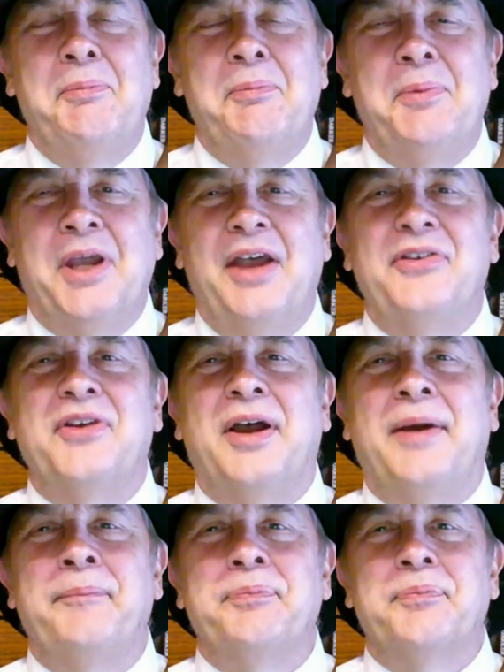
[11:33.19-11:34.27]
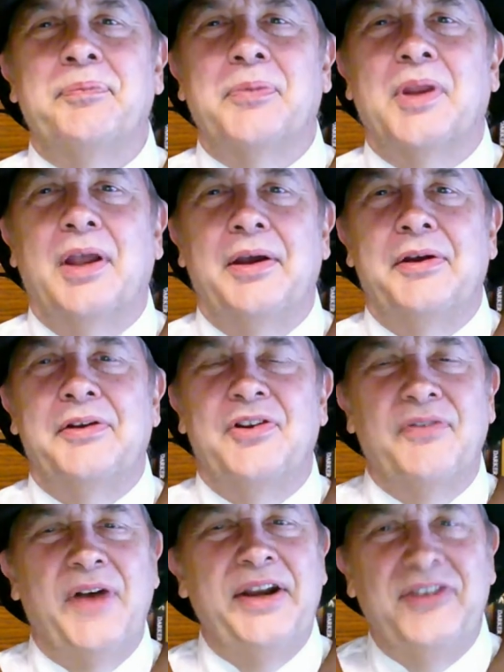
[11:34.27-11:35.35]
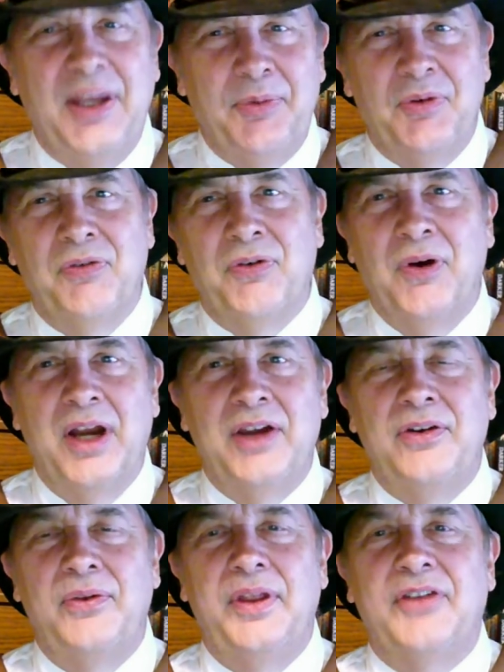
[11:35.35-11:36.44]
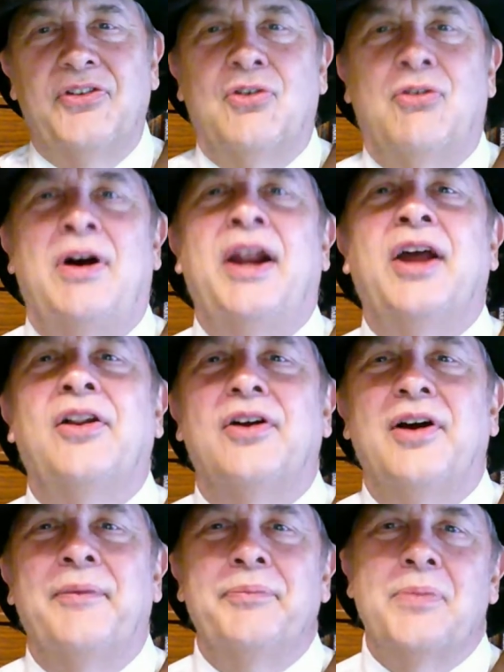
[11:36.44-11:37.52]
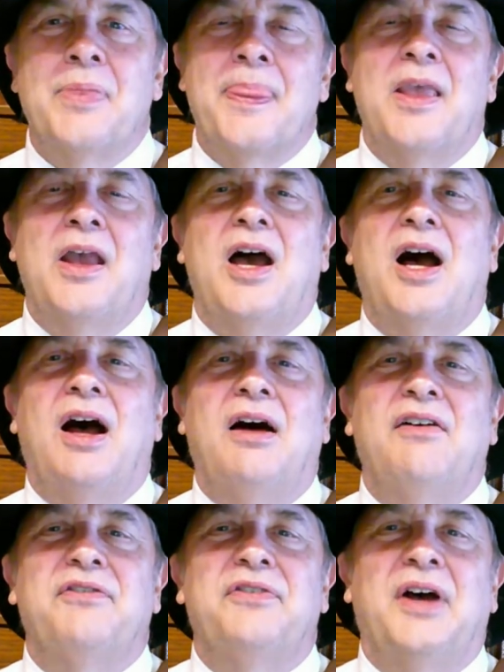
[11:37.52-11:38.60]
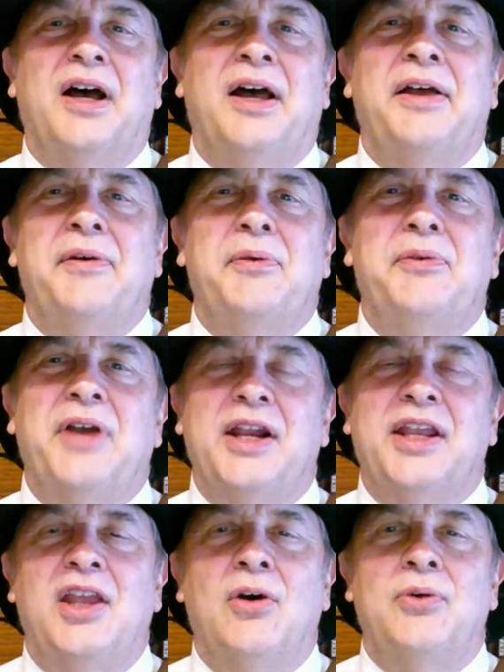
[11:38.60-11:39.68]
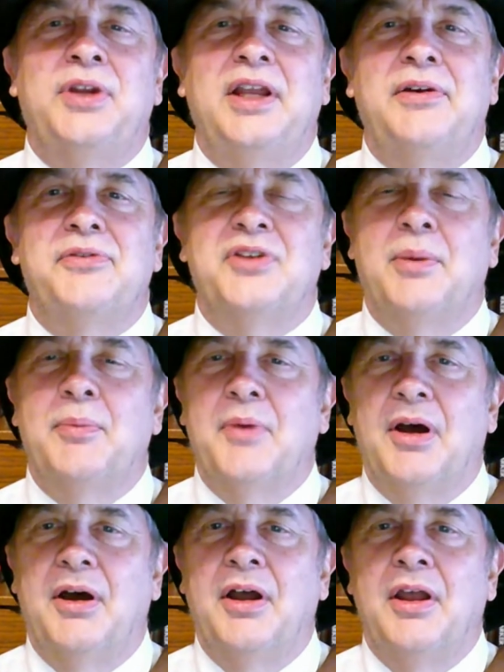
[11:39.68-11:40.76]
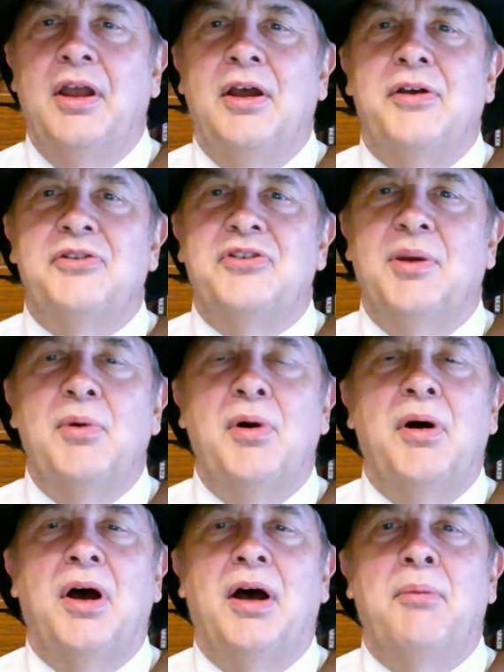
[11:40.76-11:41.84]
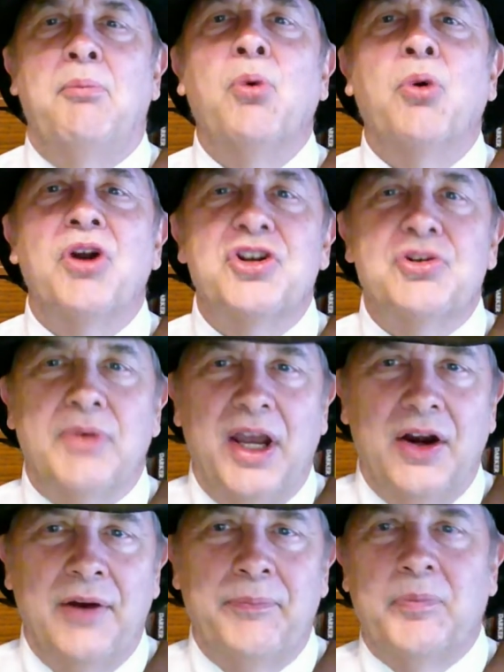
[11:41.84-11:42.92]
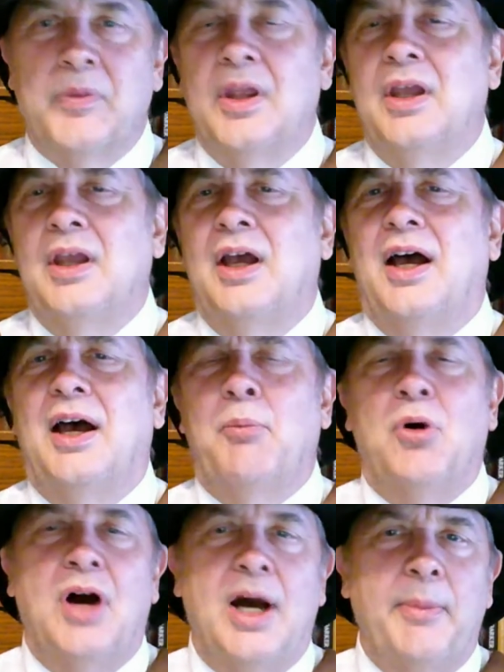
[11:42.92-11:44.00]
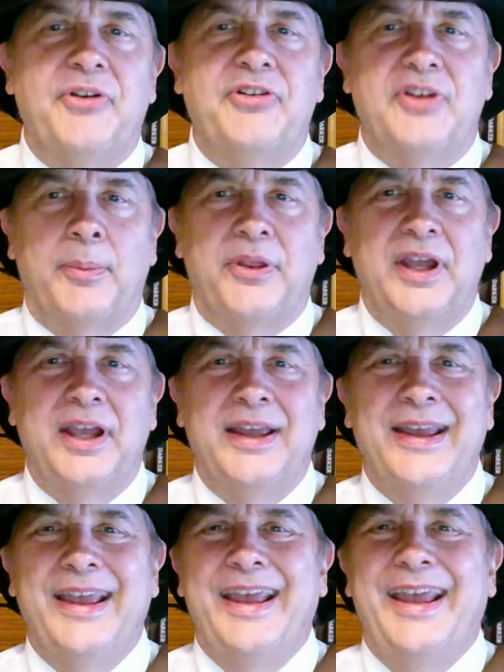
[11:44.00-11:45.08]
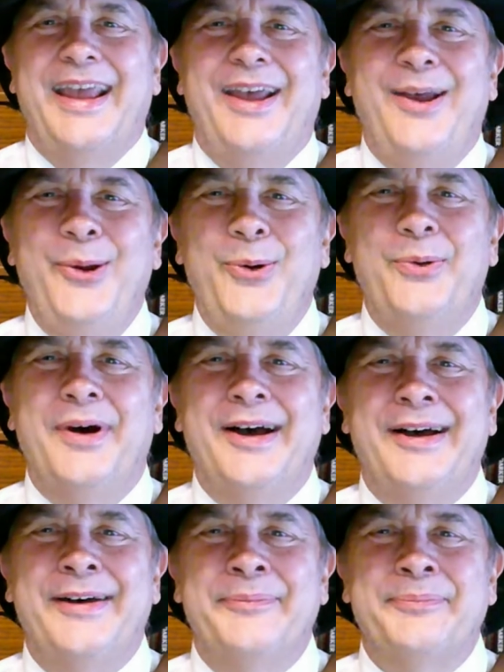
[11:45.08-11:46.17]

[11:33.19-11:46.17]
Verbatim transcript: because um, Cervantes keeps referring to this chronicler of uh, Don Quixote, some, uh, some uh, Moorish writer, uh, Mohammed something, who, uh,